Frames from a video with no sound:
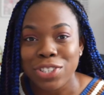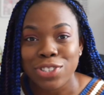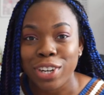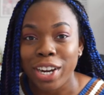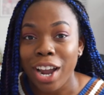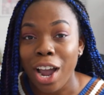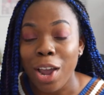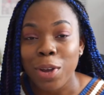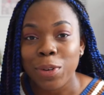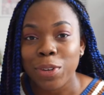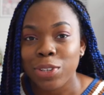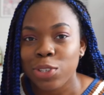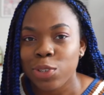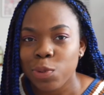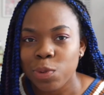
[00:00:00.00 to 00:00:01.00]
straight,
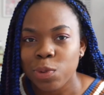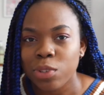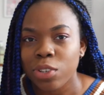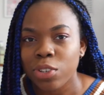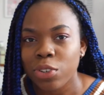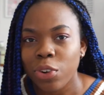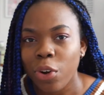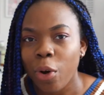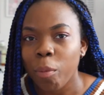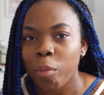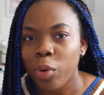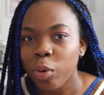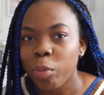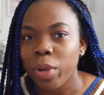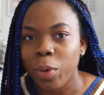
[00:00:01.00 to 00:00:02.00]
you could not
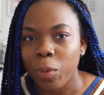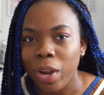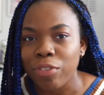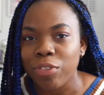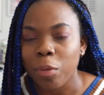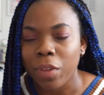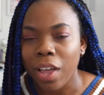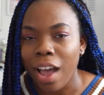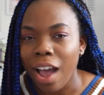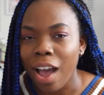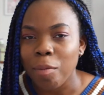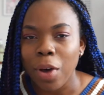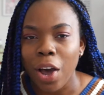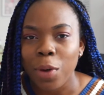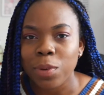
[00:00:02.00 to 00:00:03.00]
pull me away from that
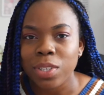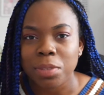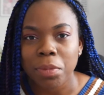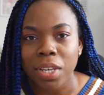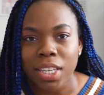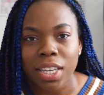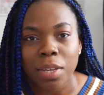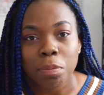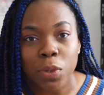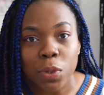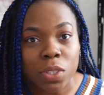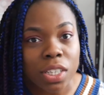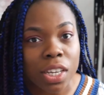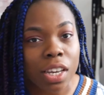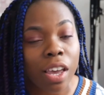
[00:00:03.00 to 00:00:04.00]
app. I was making
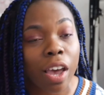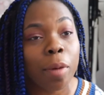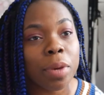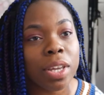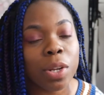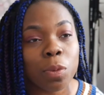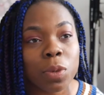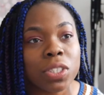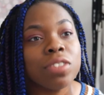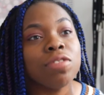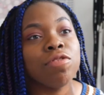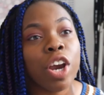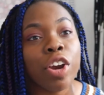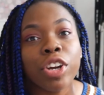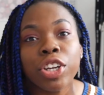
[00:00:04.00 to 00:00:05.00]
music. I mean, it
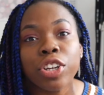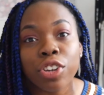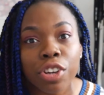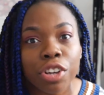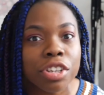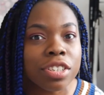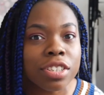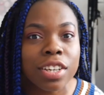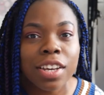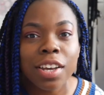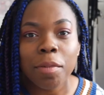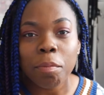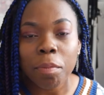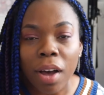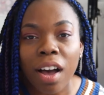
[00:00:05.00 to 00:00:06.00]
wasn't very good,
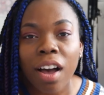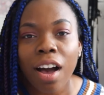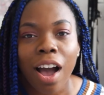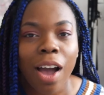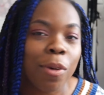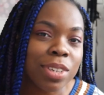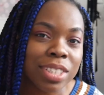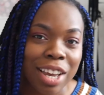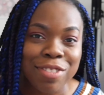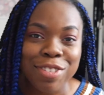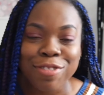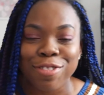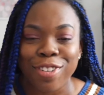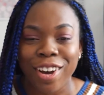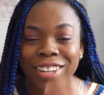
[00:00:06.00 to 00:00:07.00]
but I was having
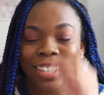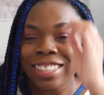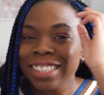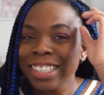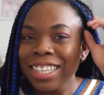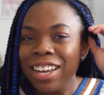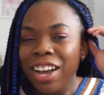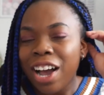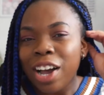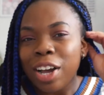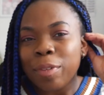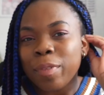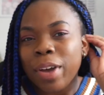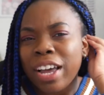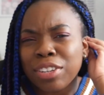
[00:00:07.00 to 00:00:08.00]
fun,
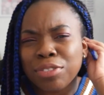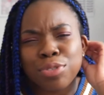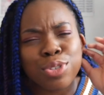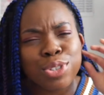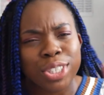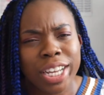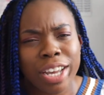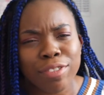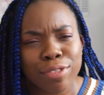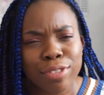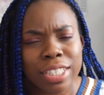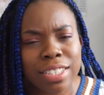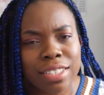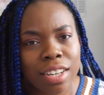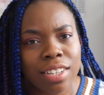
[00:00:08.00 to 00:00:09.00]
and unfortunately I haven't
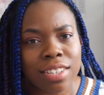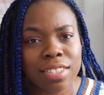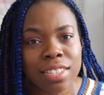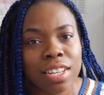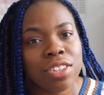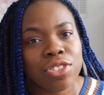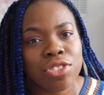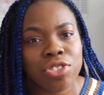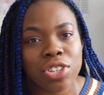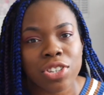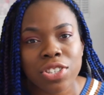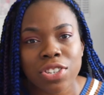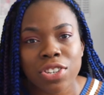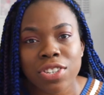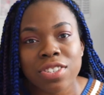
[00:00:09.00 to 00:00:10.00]
really done it since,
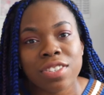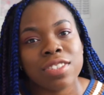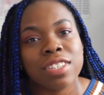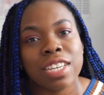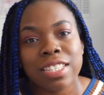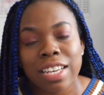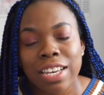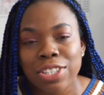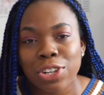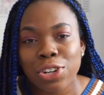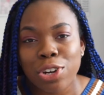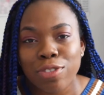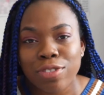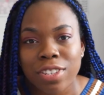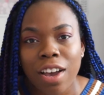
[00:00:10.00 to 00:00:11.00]
just because it takes a
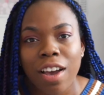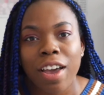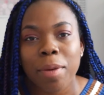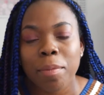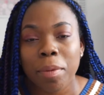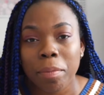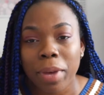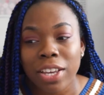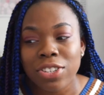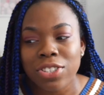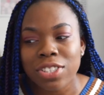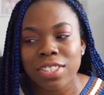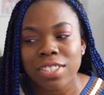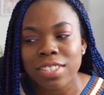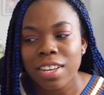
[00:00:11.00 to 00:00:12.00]
lot of time and
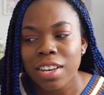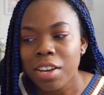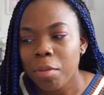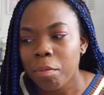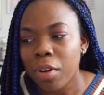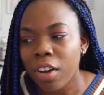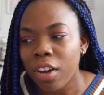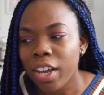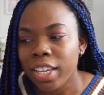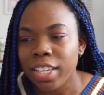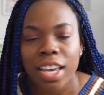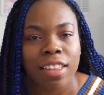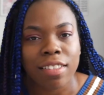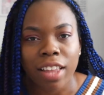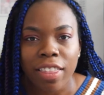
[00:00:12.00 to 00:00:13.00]
patience. But
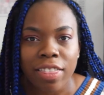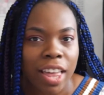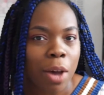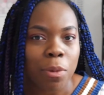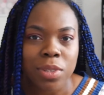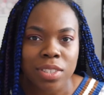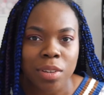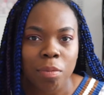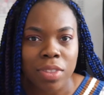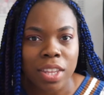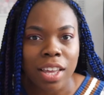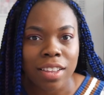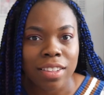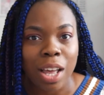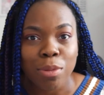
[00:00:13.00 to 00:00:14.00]
again, like, that was
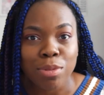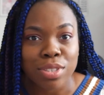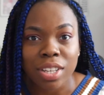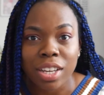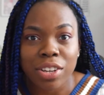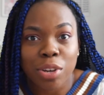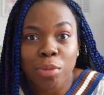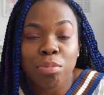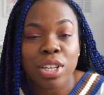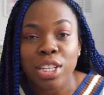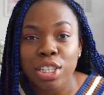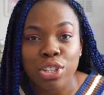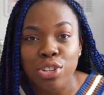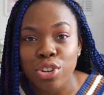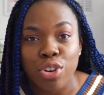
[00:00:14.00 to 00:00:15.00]
something that was like
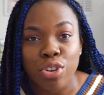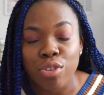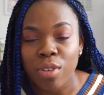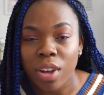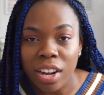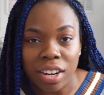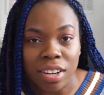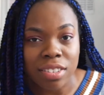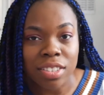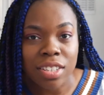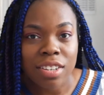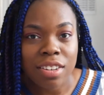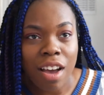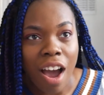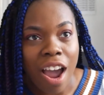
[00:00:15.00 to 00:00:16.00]
completely new and
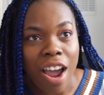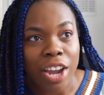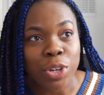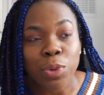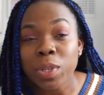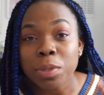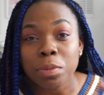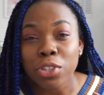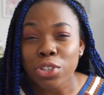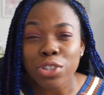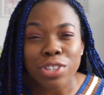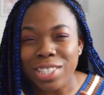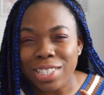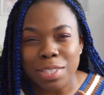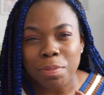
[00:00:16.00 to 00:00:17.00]
I'd always been
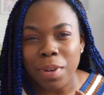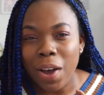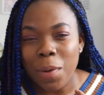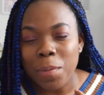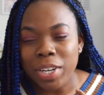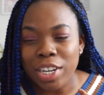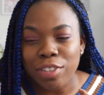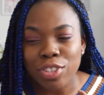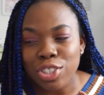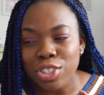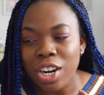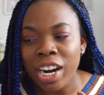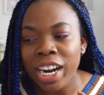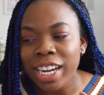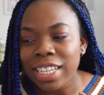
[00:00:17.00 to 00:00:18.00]
curious about but never
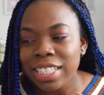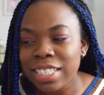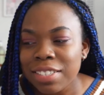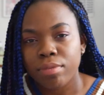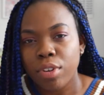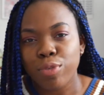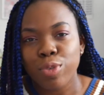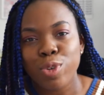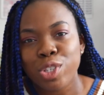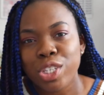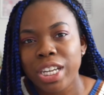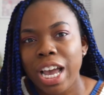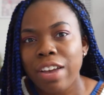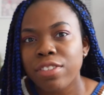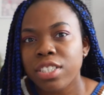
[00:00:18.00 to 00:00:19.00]
tried.
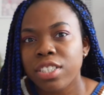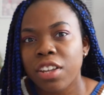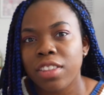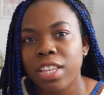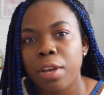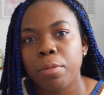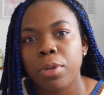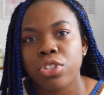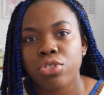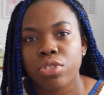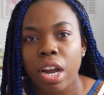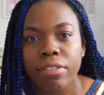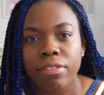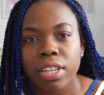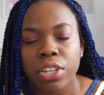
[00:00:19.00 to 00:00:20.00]
Unfortunately, I haven't done that much
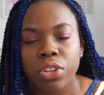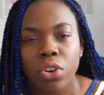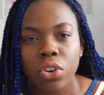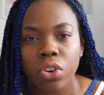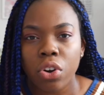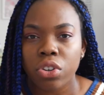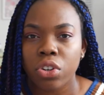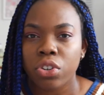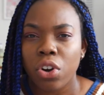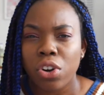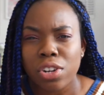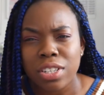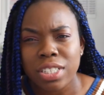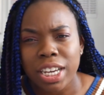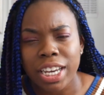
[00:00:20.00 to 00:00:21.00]
traveling or gone on
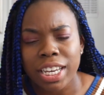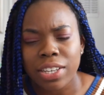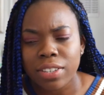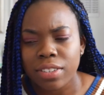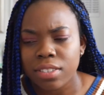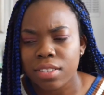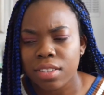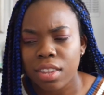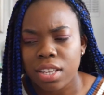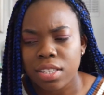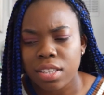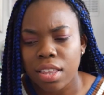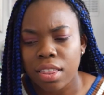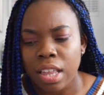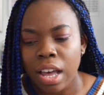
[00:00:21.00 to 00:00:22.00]
holiday and things
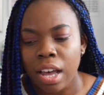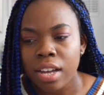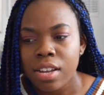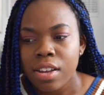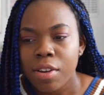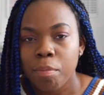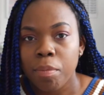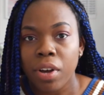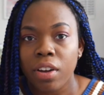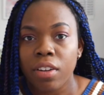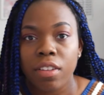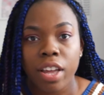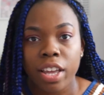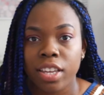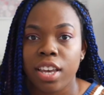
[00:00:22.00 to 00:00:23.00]
like that, but
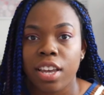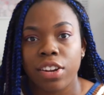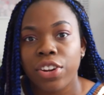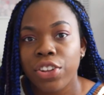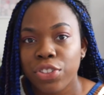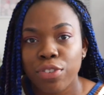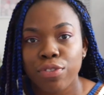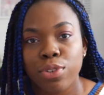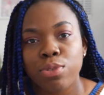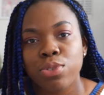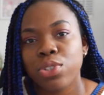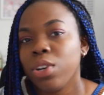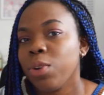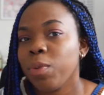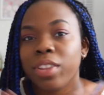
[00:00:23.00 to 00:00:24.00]
again, in the
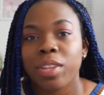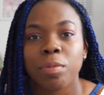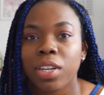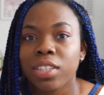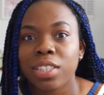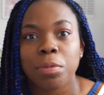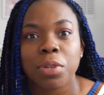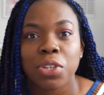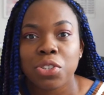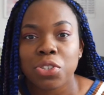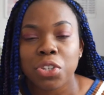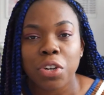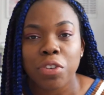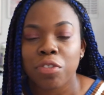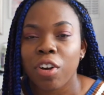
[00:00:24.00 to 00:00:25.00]
future when the pandemic
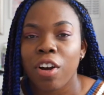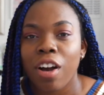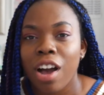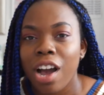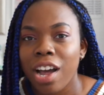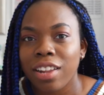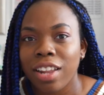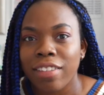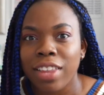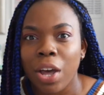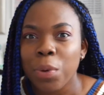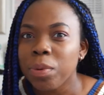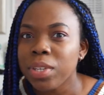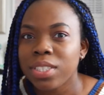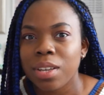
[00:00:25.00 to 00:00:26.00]
is over, like, that
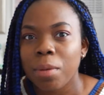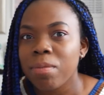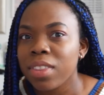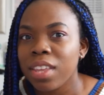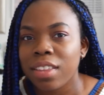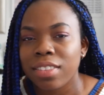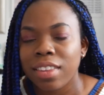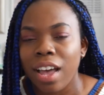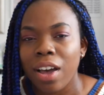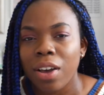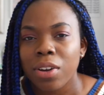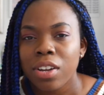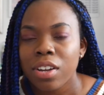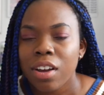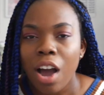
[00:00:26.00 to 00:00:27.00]
will be something that
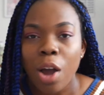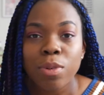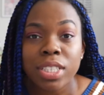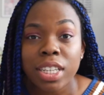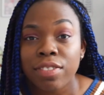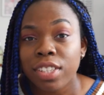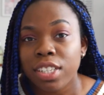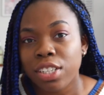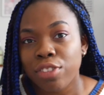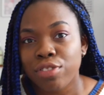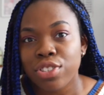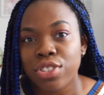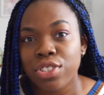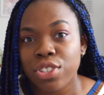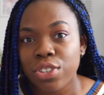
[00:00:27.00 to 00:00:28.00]
I would definitely love
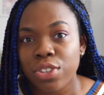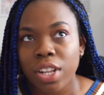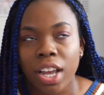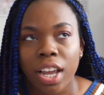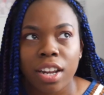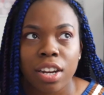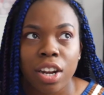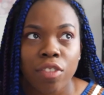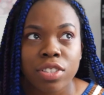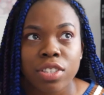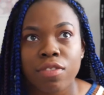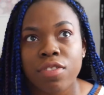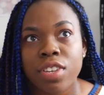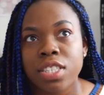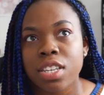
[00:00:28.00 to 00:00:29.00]
to do. Like, I'd love to
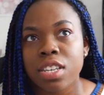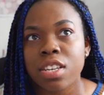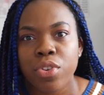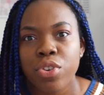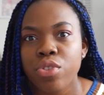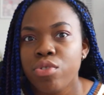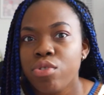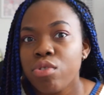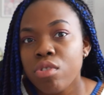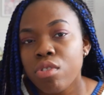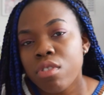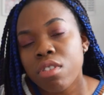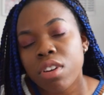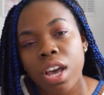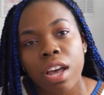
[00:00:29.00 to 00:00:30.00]
visit New
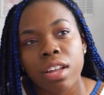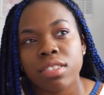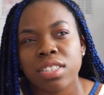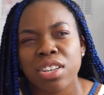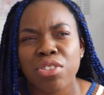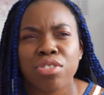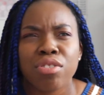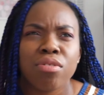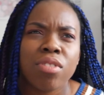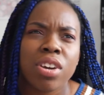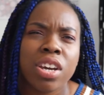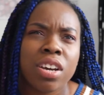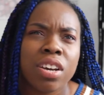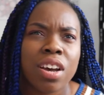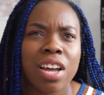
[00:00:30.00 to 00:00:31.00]
York and South
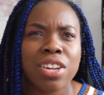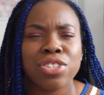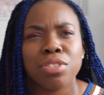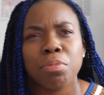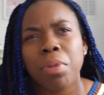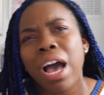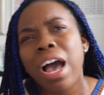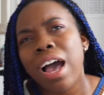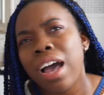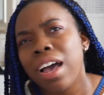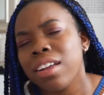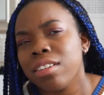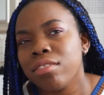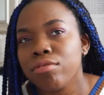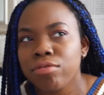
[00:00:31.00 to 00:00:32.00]
Korea and
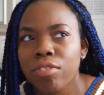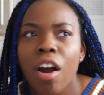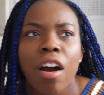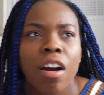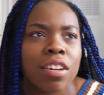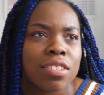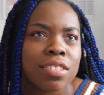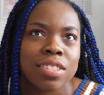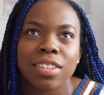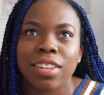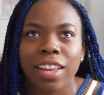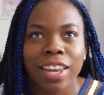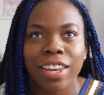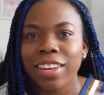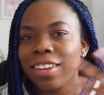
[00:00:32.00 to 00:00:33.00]
Japan and France, and
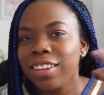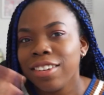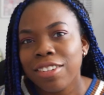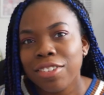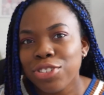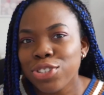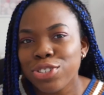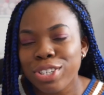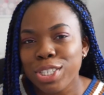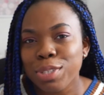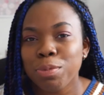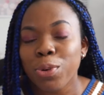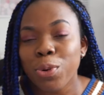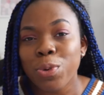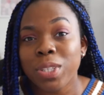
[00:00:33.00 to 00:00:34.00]
like just
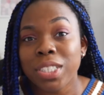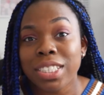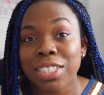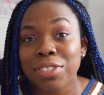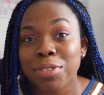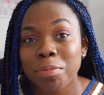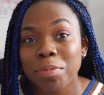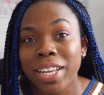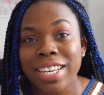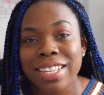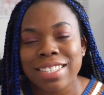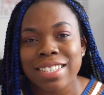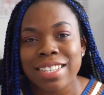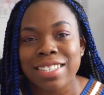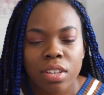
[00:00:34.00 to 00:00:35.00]
explore all these different
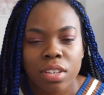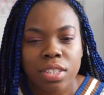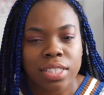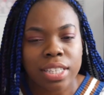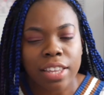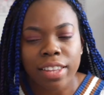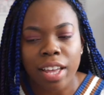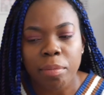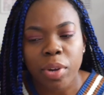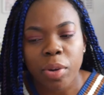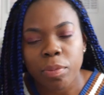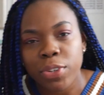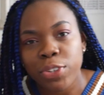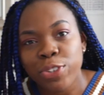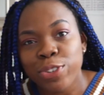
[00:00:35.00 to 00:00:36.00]
places, because at that
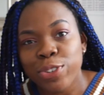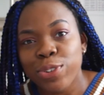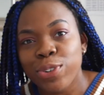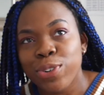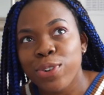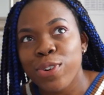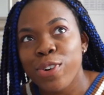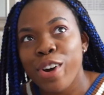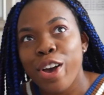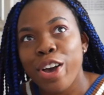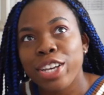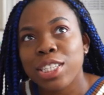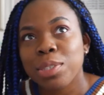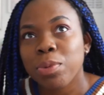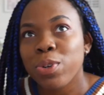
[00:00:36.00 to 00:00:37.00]
moment you're
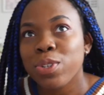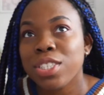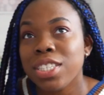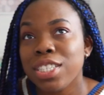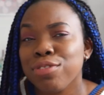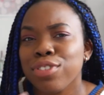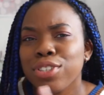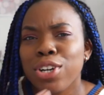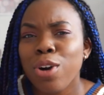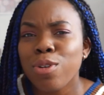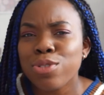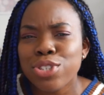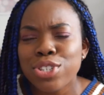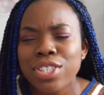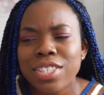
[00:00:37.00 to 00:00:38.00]
exposed to different
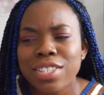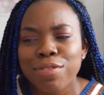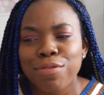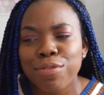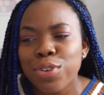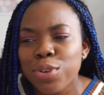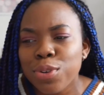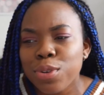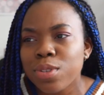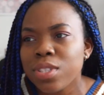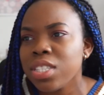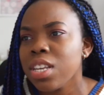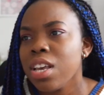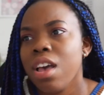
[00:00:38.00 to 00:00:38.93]
cultures and foods,